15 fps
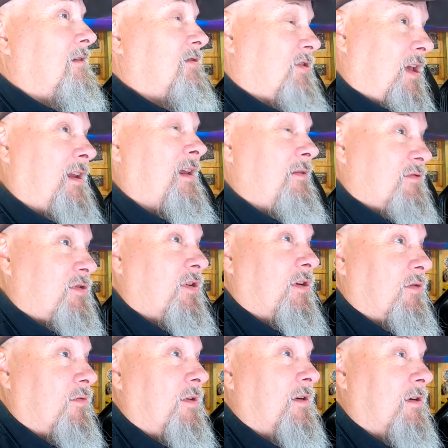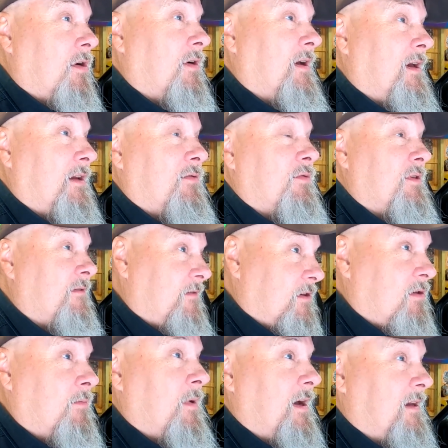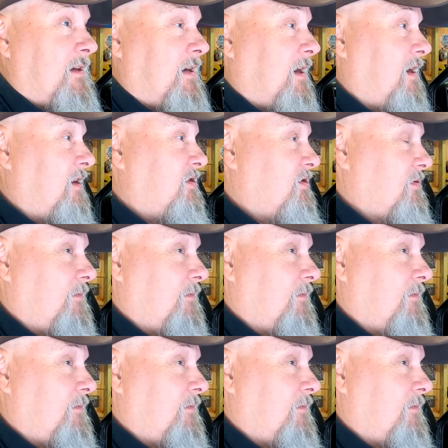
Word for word: said he was going to re- go ahead and review my case